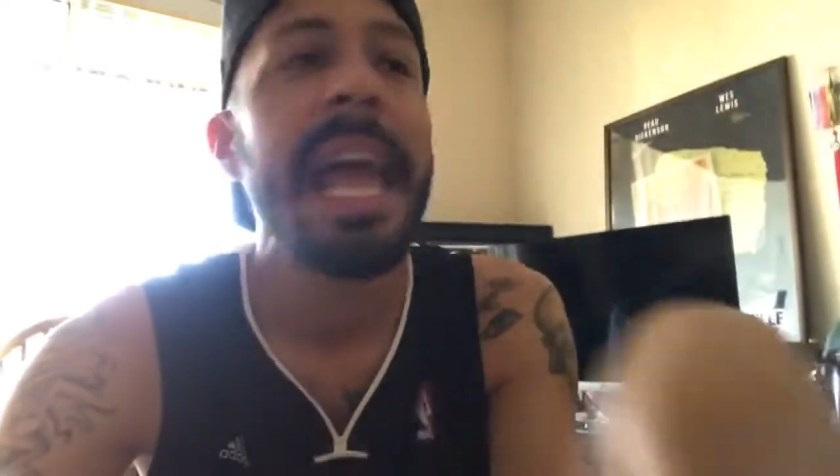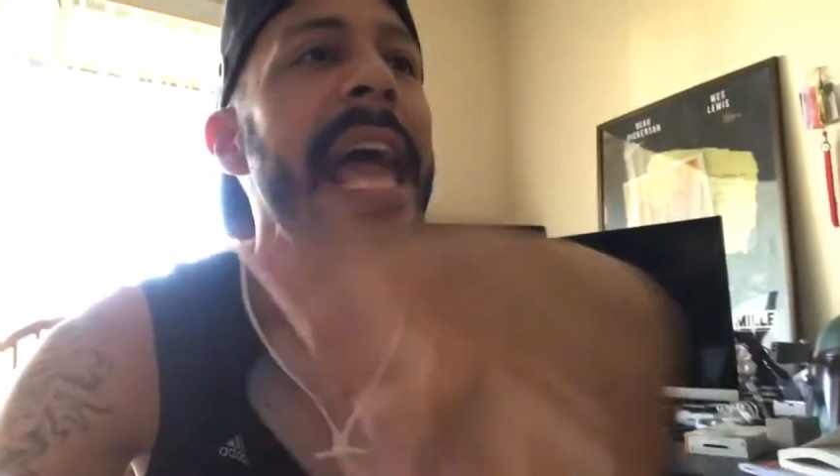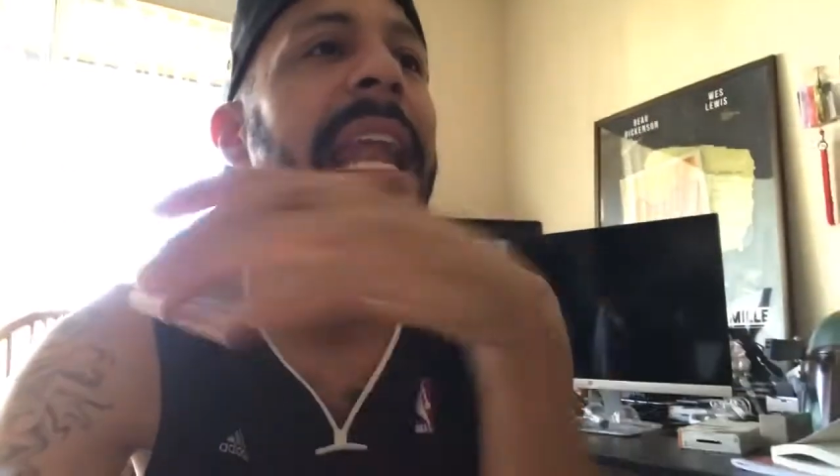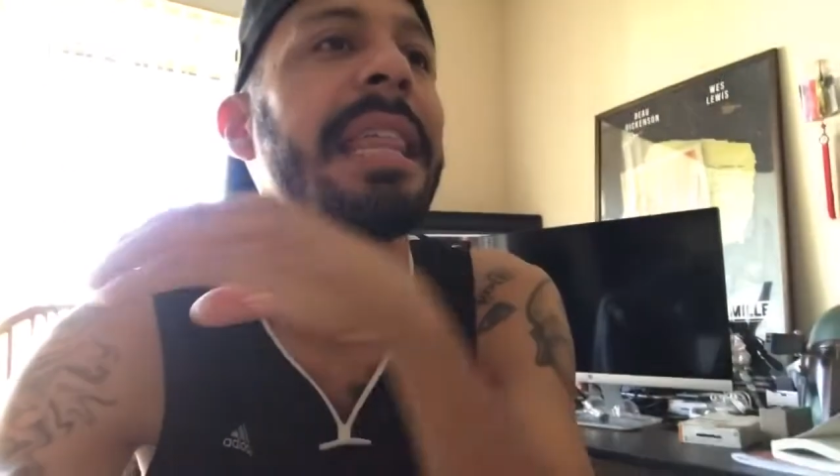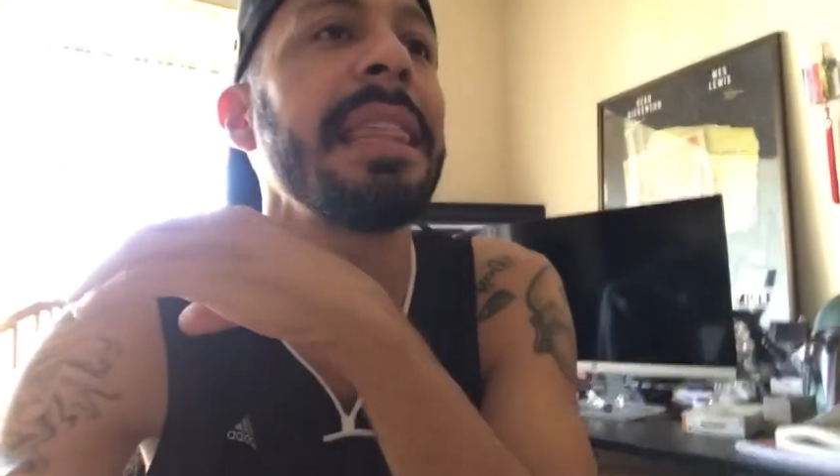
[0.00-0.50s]

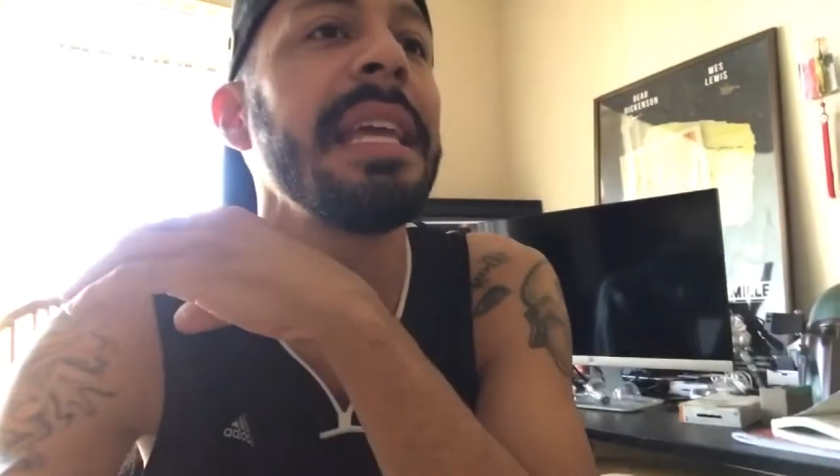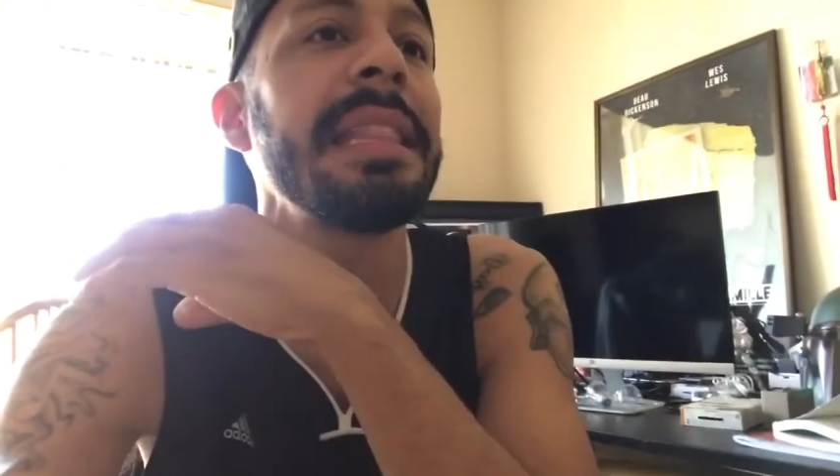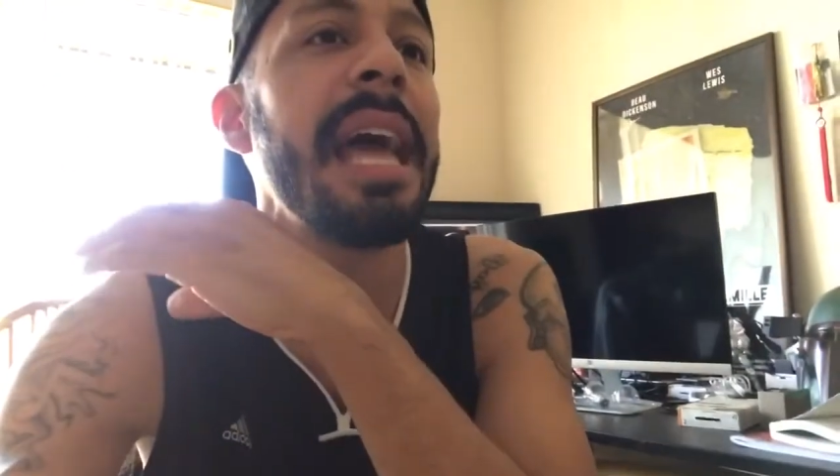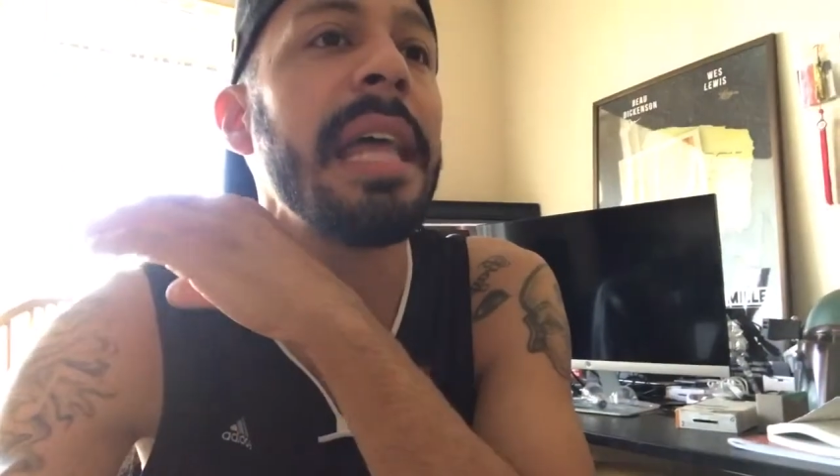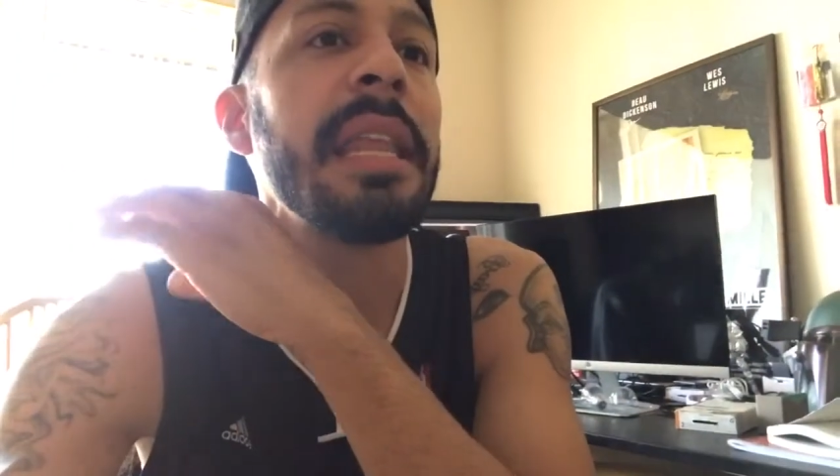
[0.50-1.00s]
And I
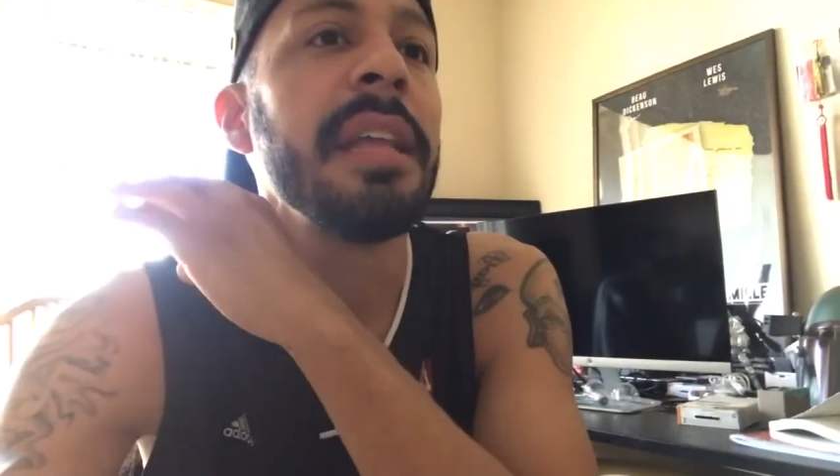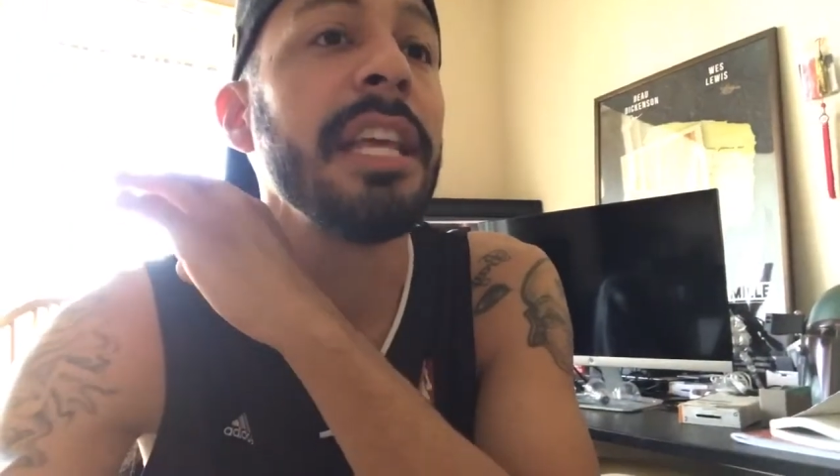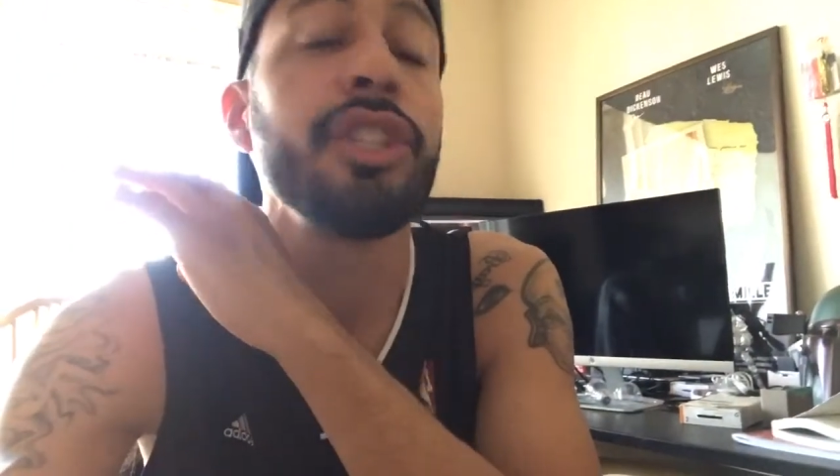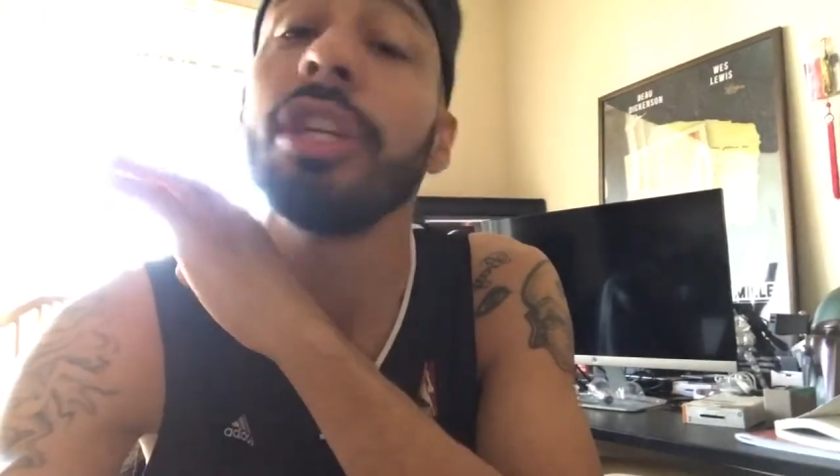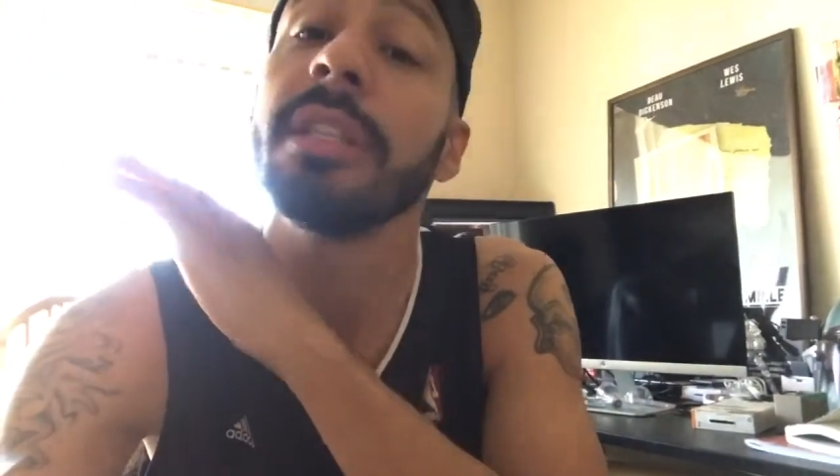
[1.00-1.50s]
think that
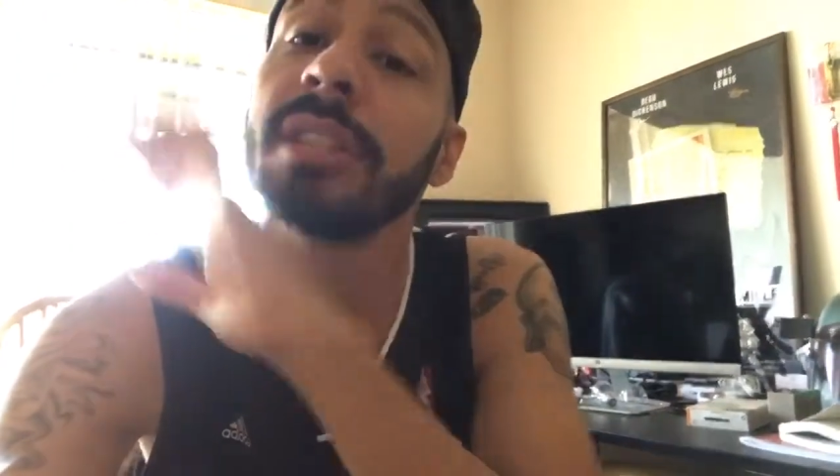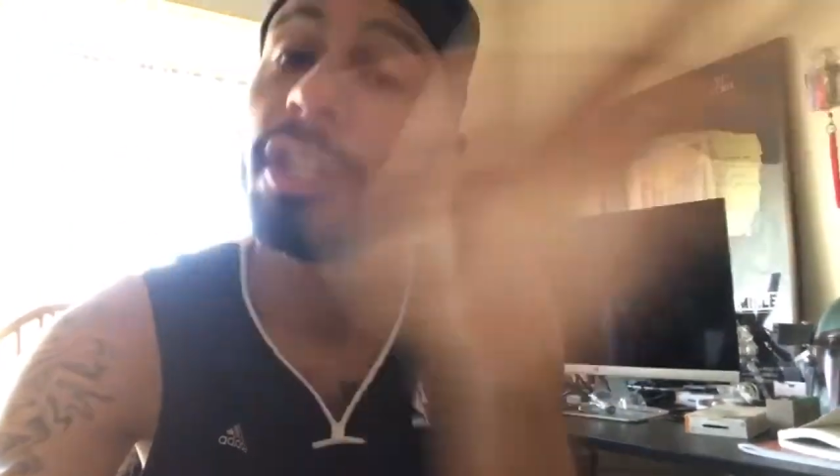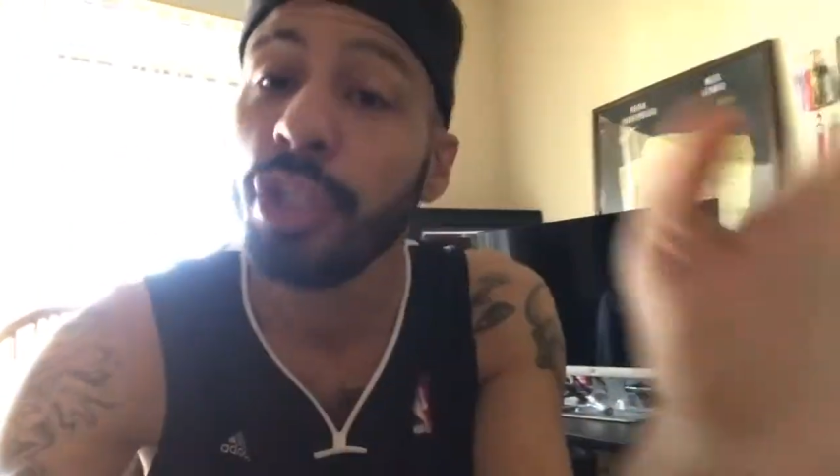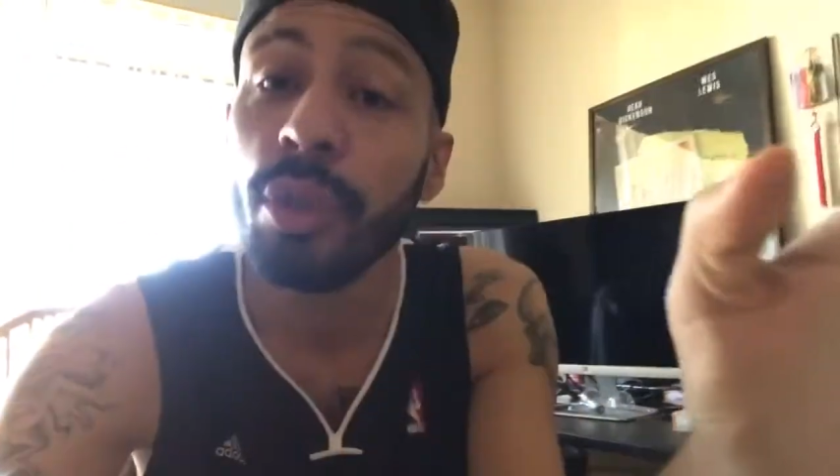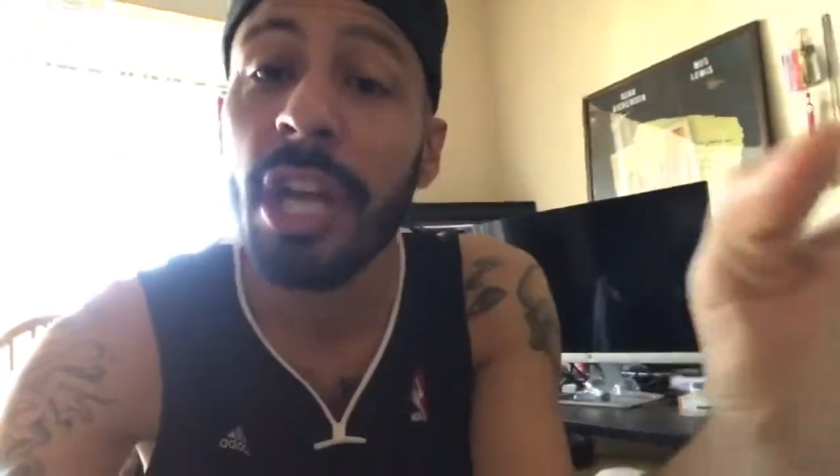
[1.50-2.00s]
they shouldn't
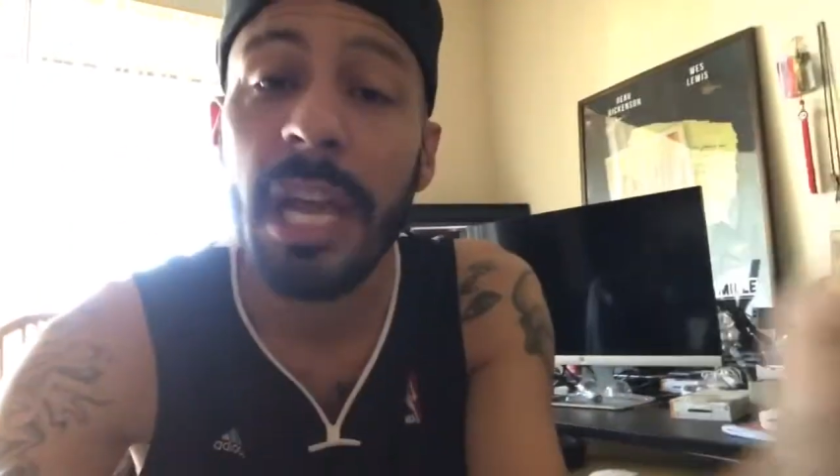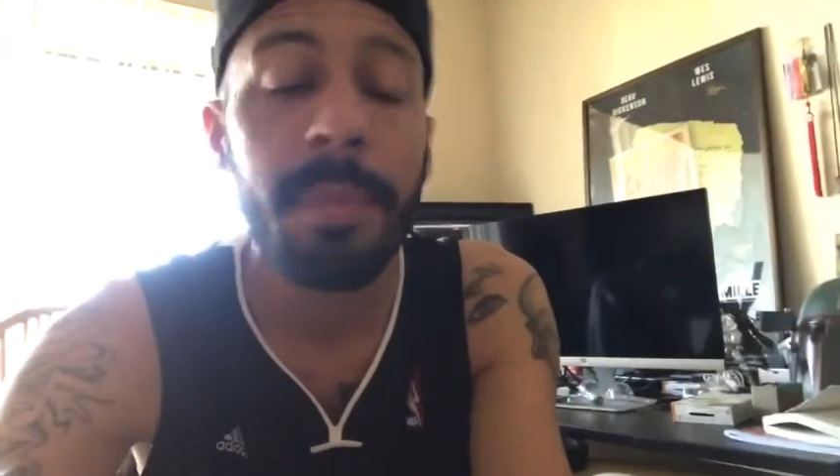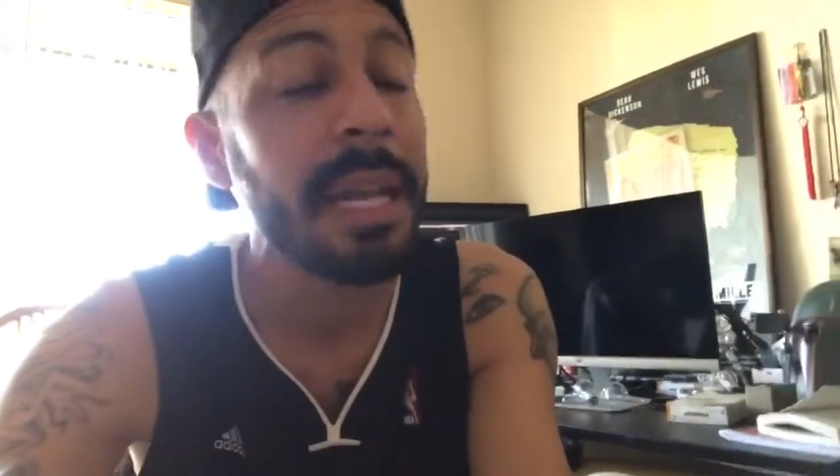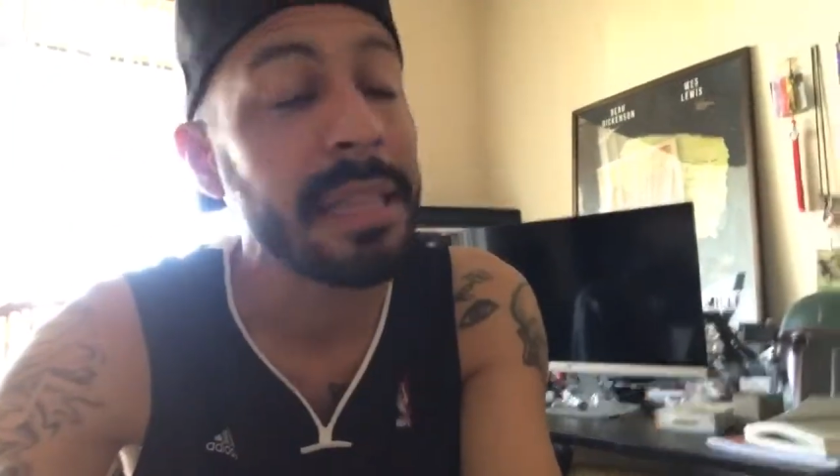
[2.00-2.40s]
touch Hugh Jackman.